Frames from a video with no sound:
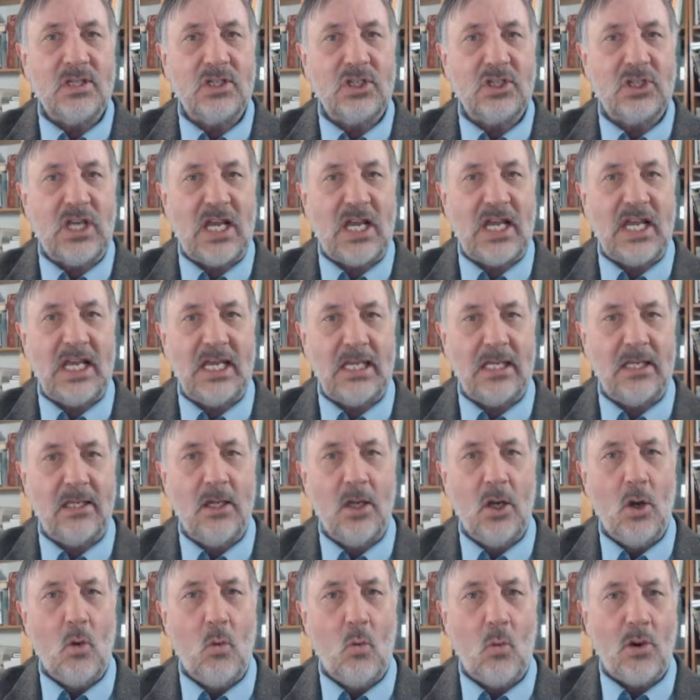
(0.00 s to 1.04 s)
stay
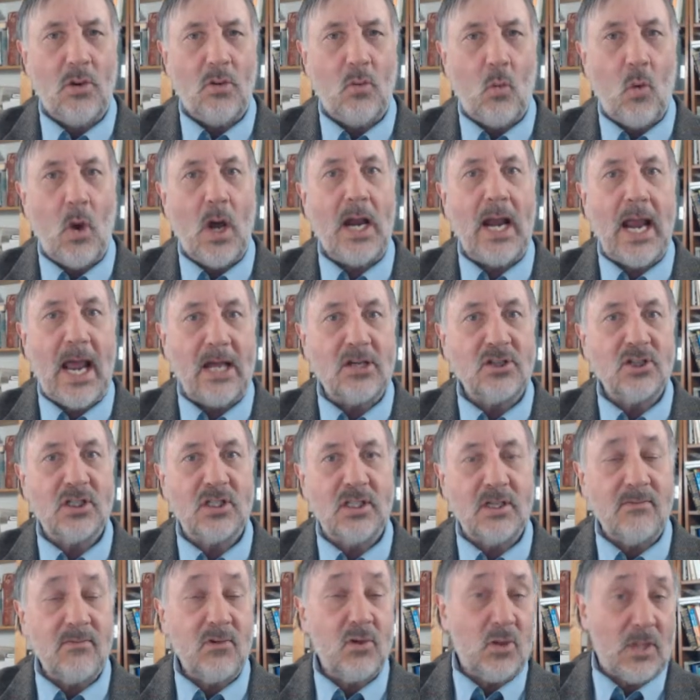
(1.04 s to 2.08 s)
with one
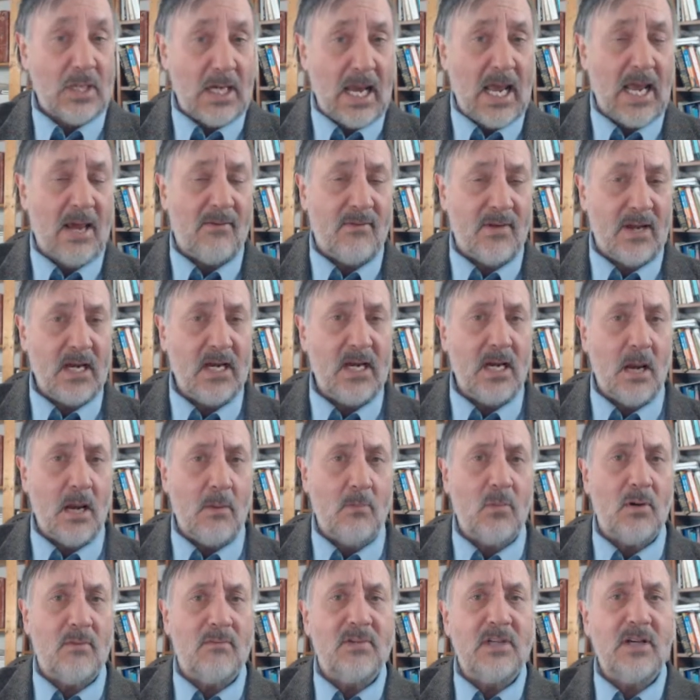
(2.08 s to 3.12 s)
adjective. You can have a
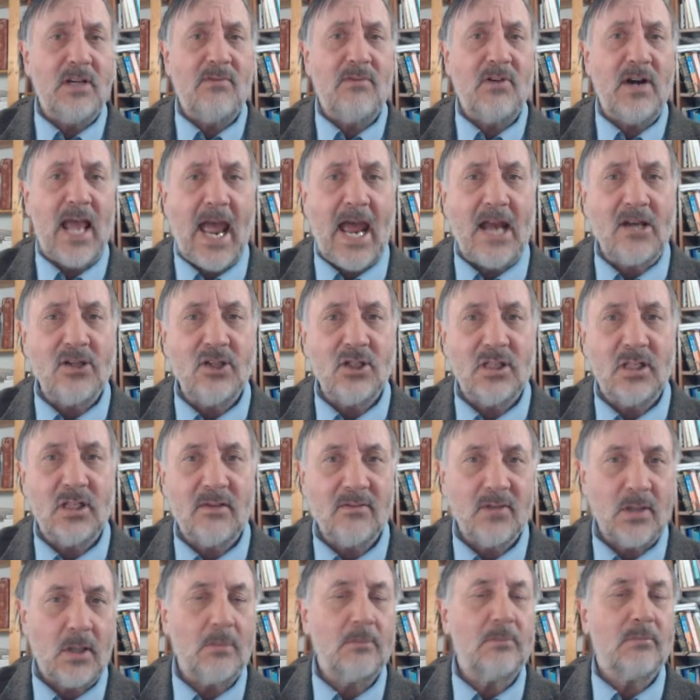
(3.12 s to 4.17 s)
number of different
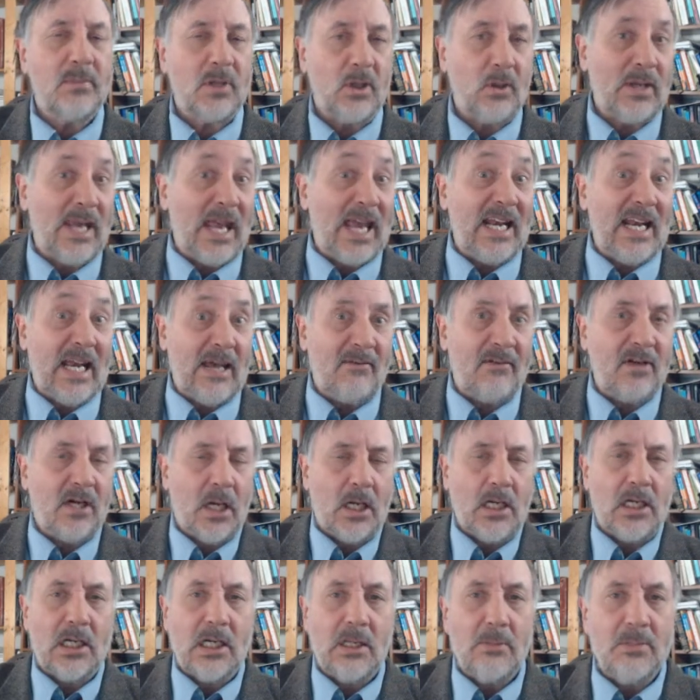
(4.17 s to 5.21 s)
adjectives. You can't have an
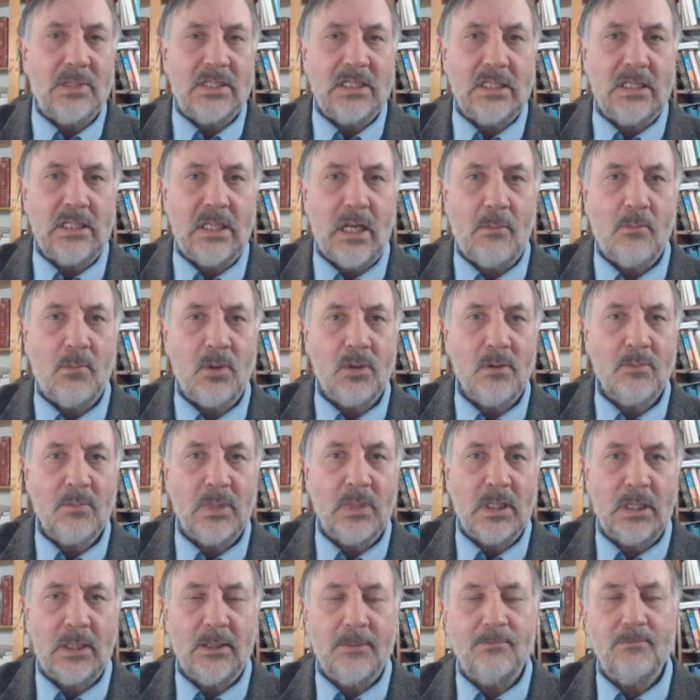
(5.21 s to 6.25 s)
unlimited number,
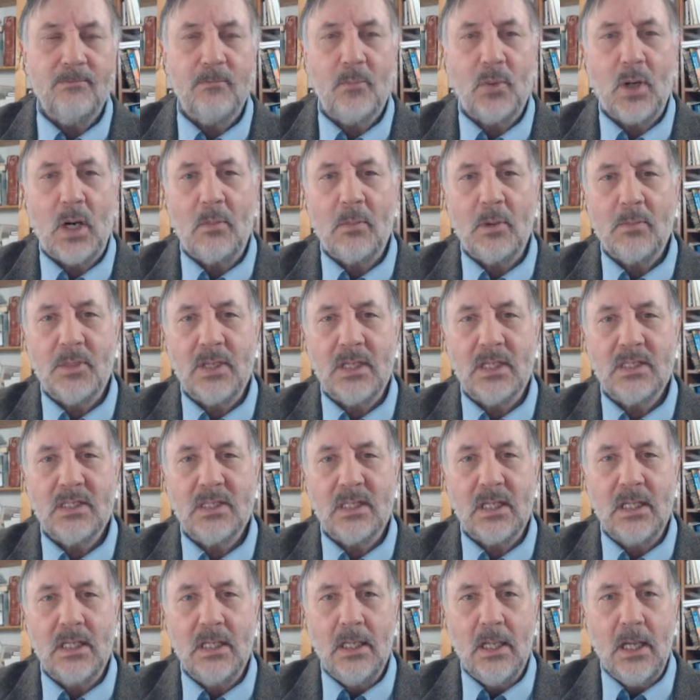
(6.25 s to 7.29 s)
probably because
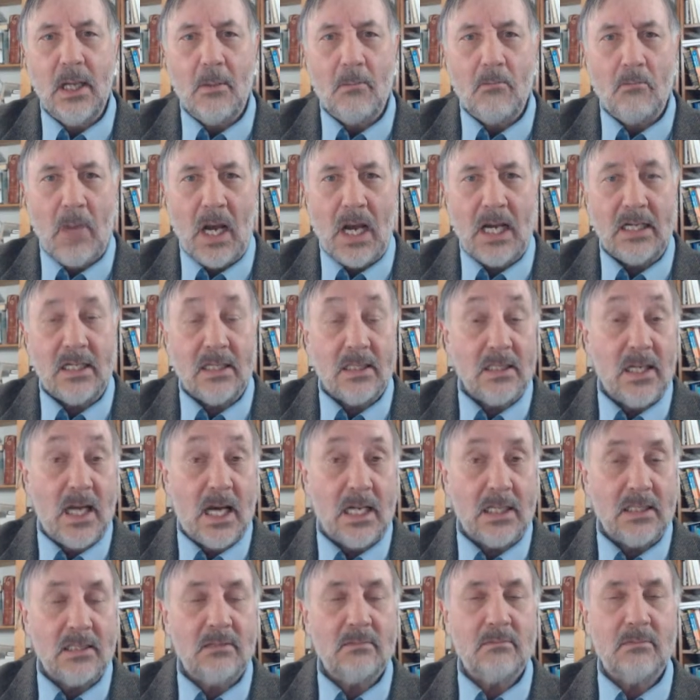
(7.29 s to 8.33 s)
the mind
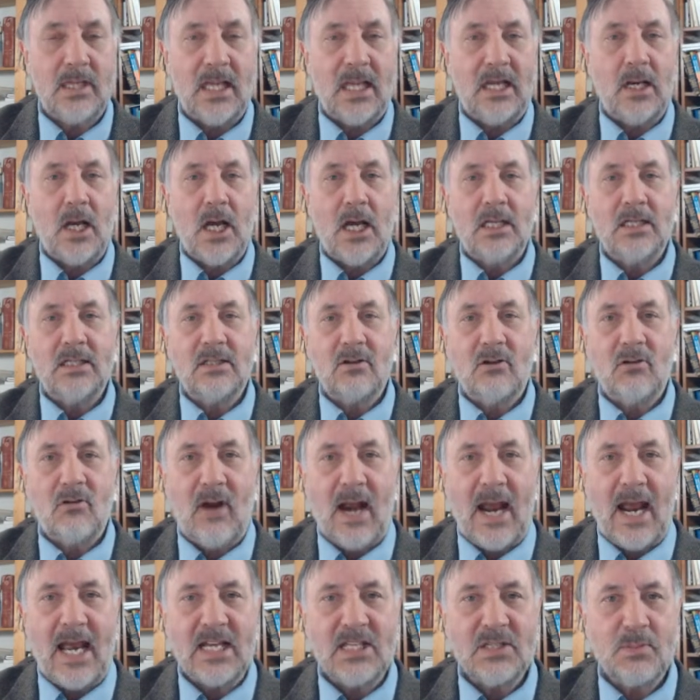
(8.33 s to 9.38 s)
cannot
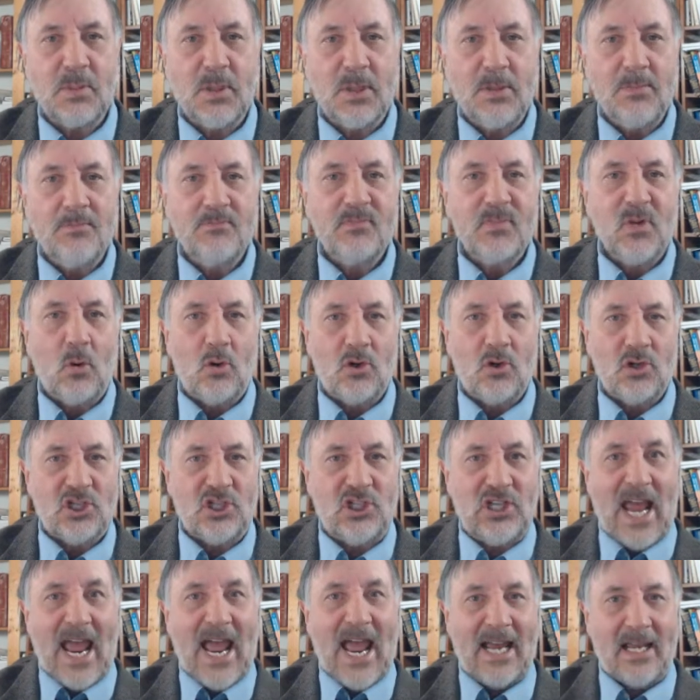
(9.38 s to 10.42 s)
grasp or
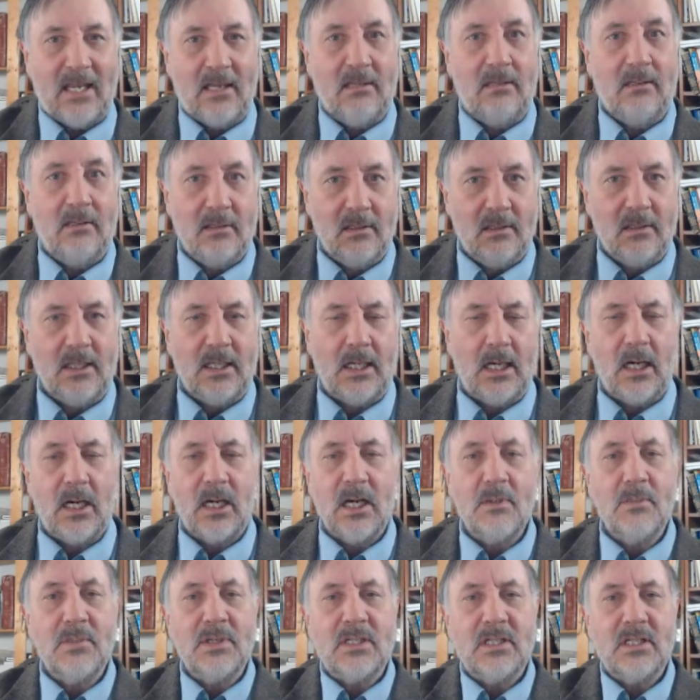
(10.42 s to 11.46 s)
stack an
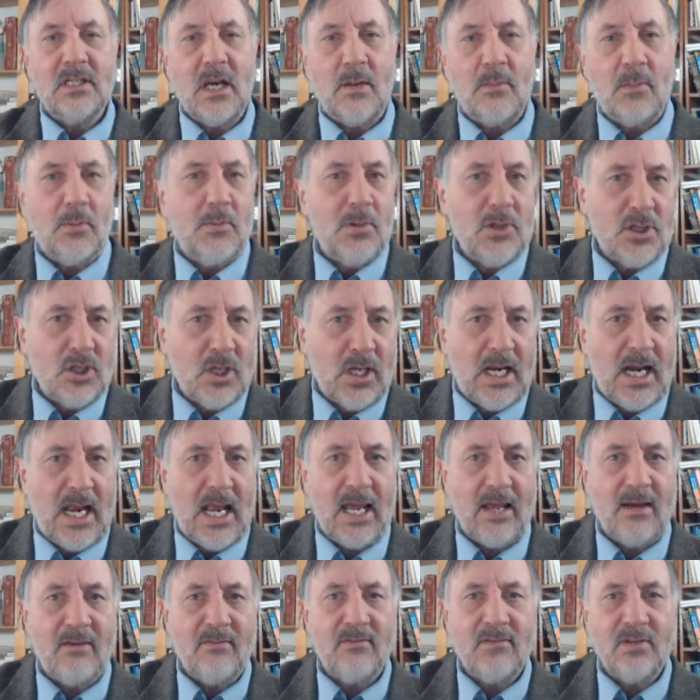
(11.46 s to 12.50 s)
unlimited number, but you can
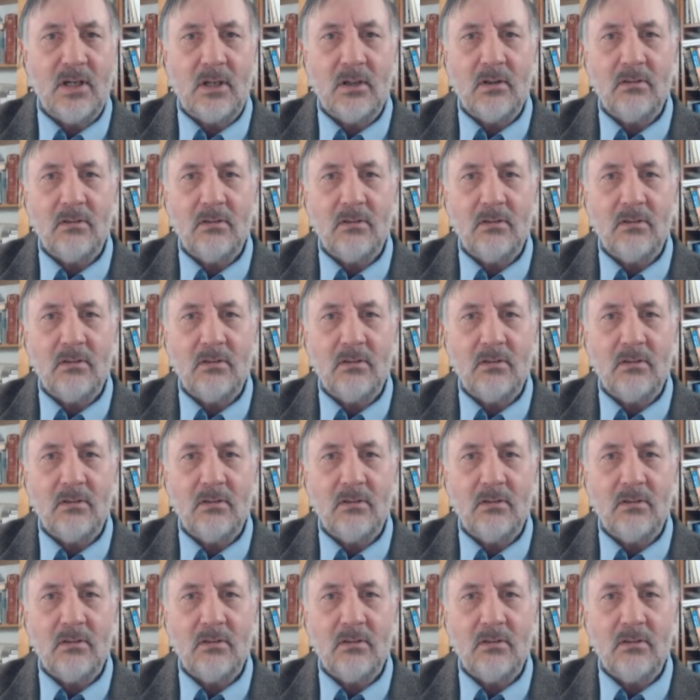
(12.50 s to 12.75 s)
have,